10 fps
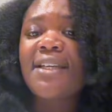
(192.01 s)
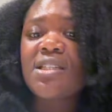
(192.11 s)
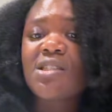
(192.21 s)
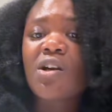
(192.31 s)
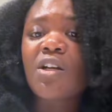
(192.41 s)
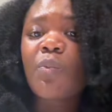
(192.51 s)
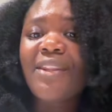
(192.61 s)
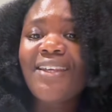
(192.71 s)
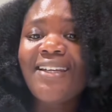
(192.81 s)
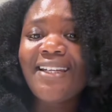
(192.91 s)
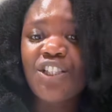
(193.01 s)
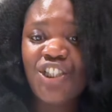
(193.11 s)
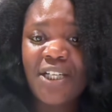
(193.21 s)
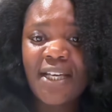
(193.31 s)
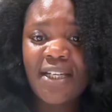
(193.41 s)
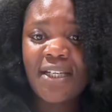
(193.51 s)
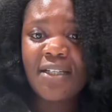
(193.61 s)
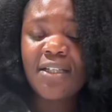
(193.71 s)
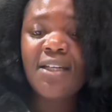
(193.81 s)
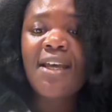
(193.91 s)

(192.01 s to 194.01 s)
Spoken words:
it started with initiating.